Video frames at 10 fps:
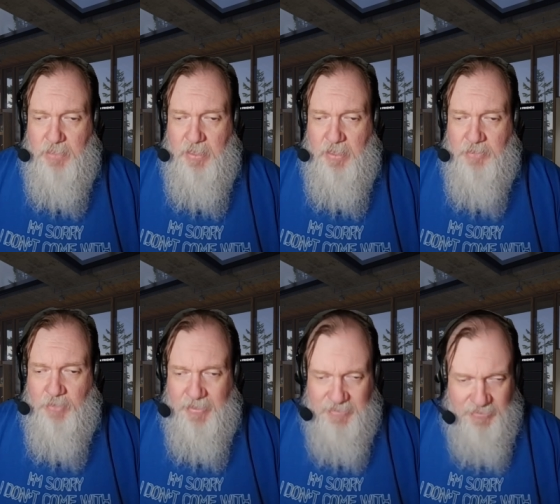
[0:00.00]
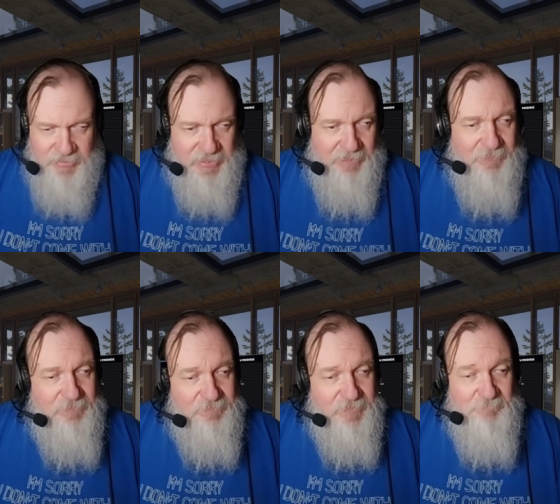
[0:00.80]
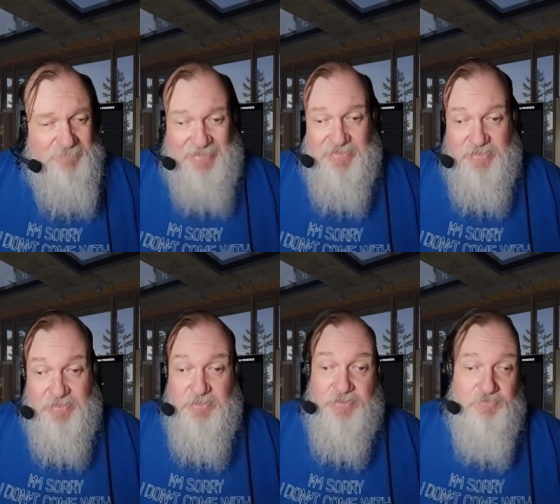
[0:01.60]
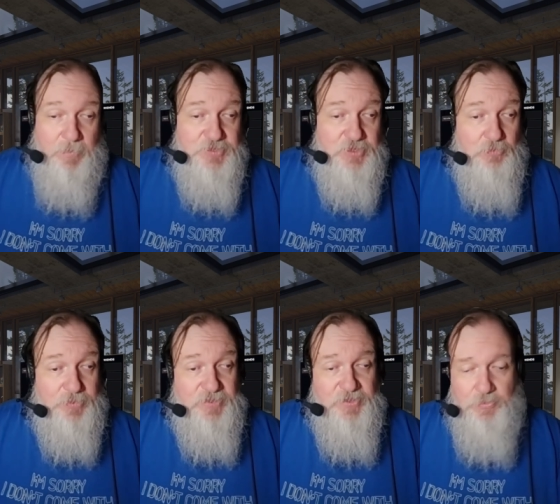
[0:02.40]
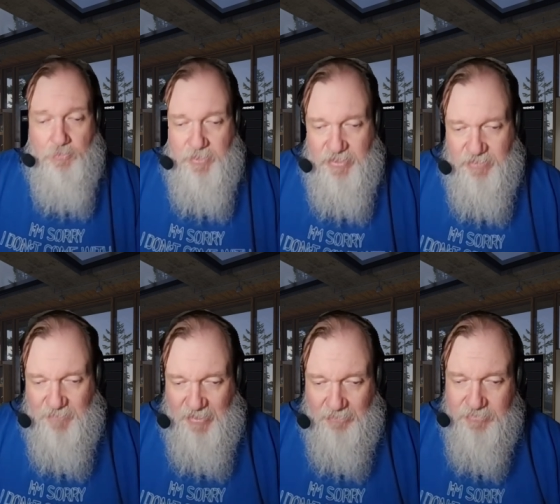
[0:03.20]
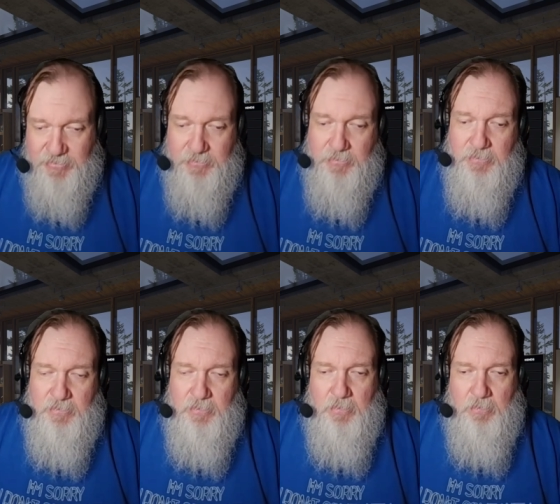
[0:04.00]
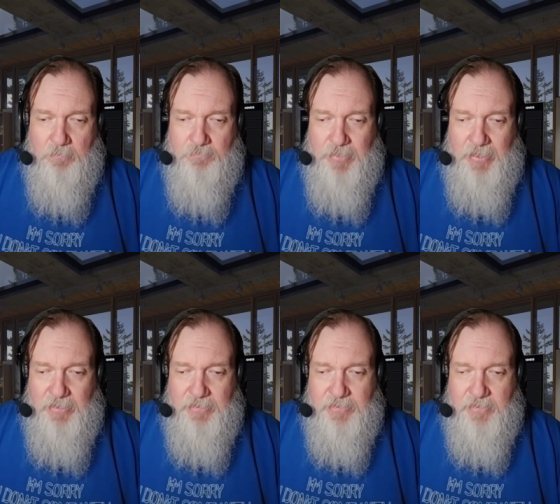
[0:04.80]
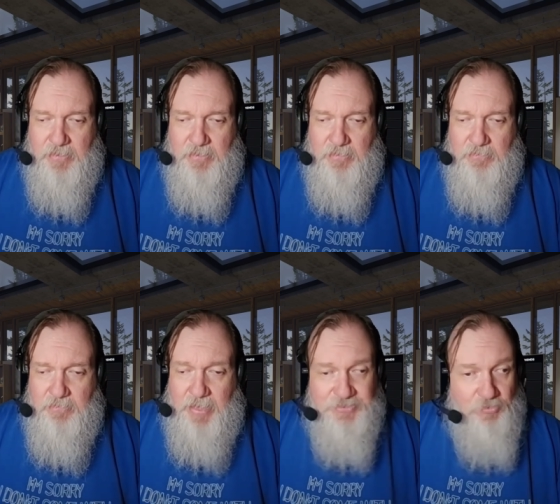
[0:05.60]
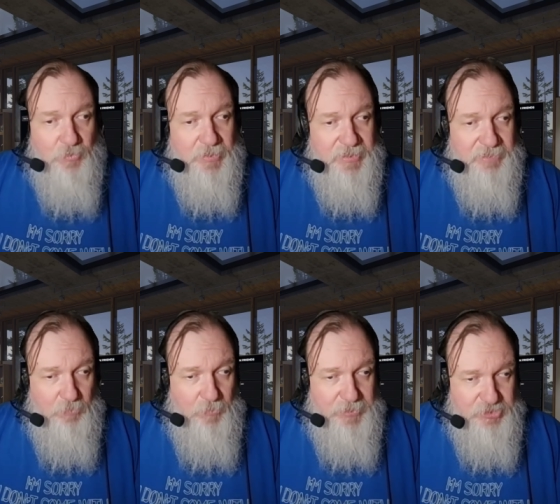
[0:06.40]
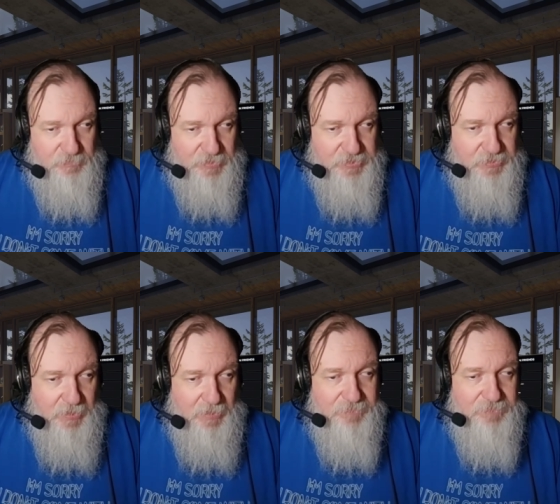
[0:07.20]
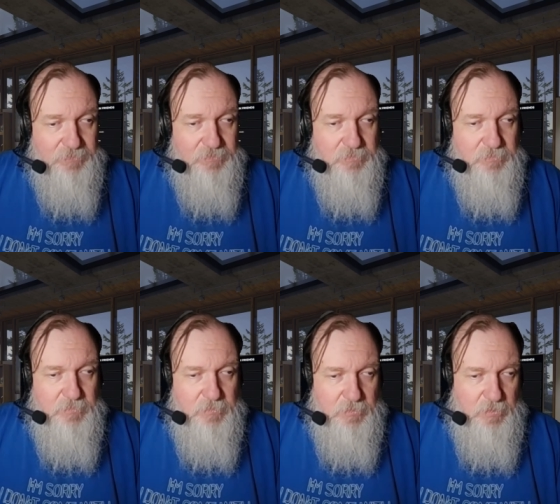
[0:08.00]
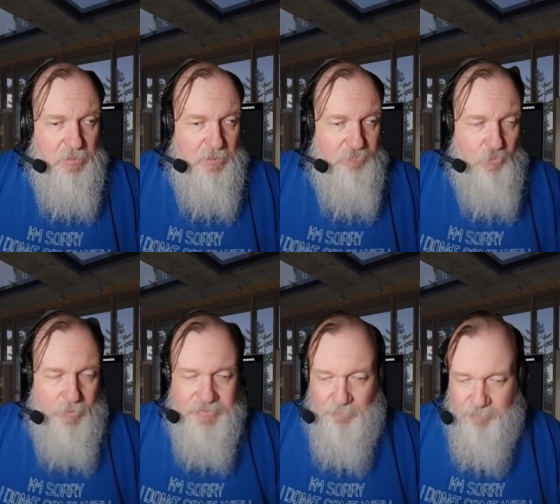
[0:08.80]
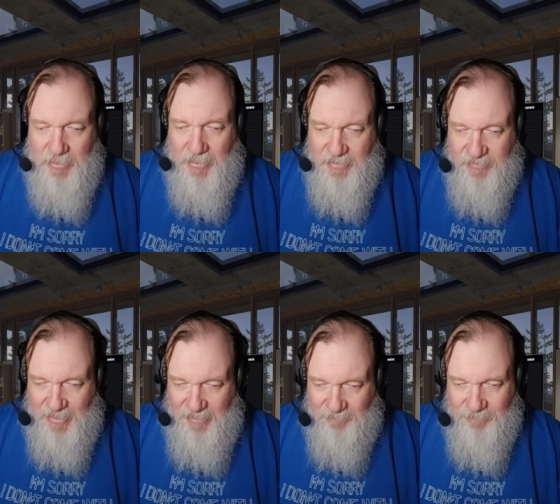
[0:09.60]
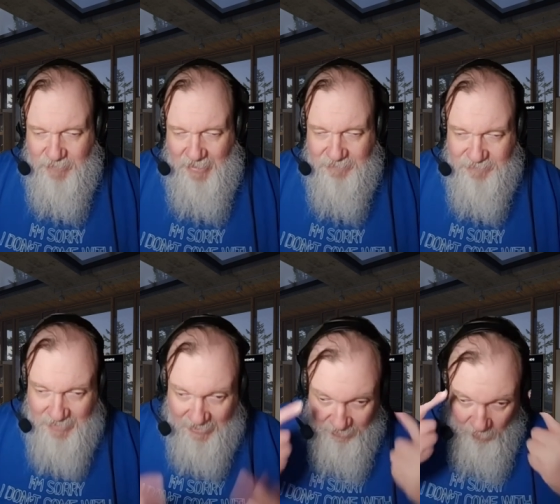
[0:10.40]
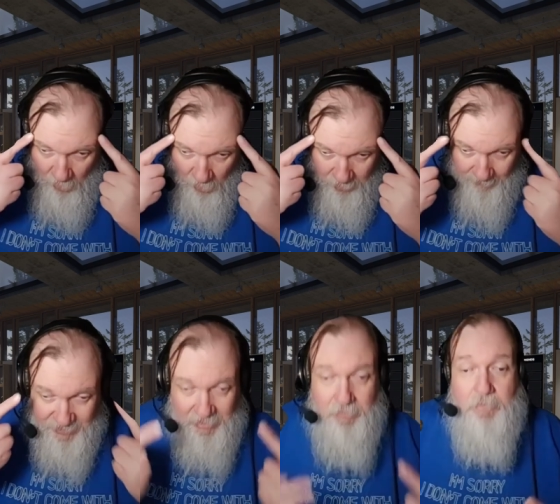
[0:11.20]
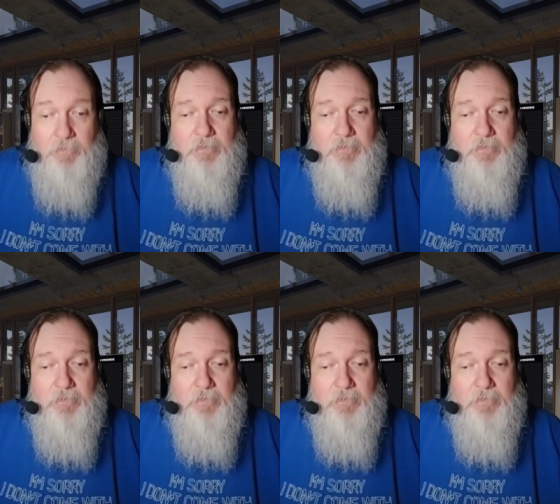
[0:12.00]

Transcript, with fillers: I know I didn't give the best description of what this story is about, but uh, I don't want to give away too much stuff of what the plot is. I, I got it all up here.